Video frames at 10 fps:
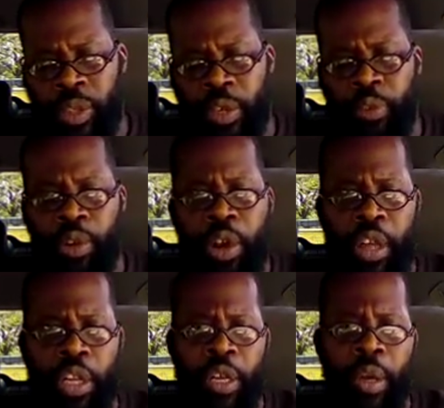If you
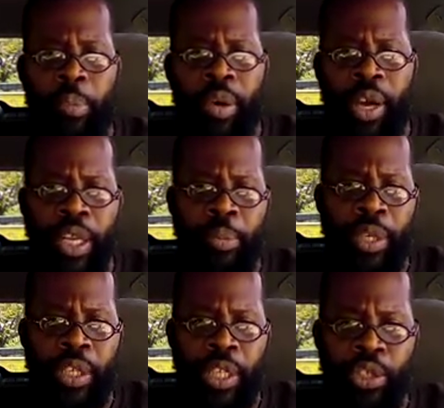call upon him
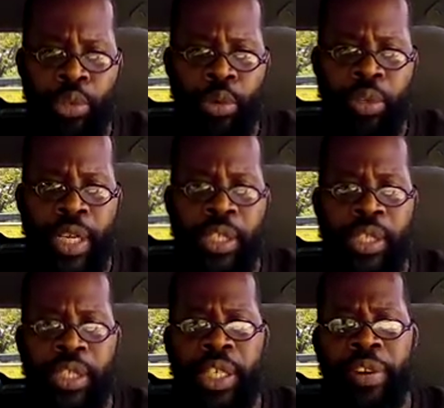in, in truth and
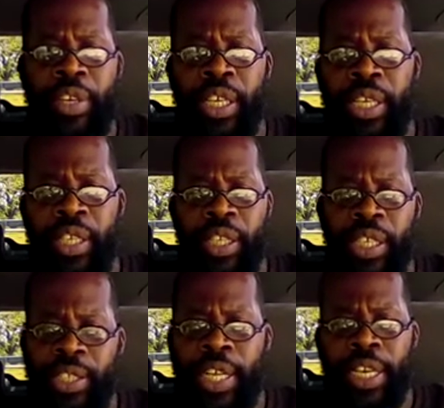sincerity,
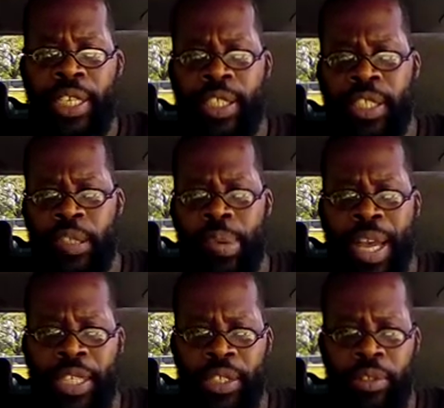he's not going to
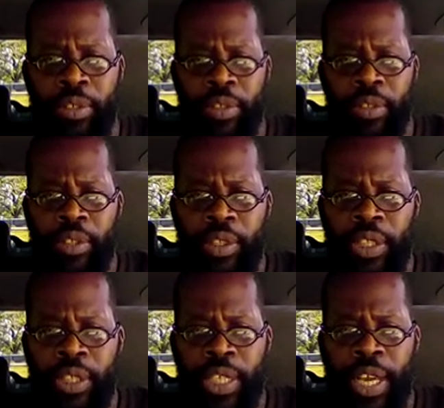despise you.
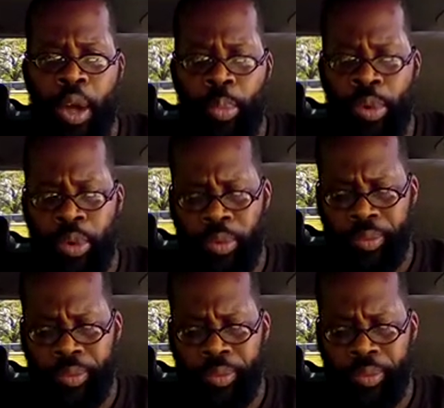He's going to help you.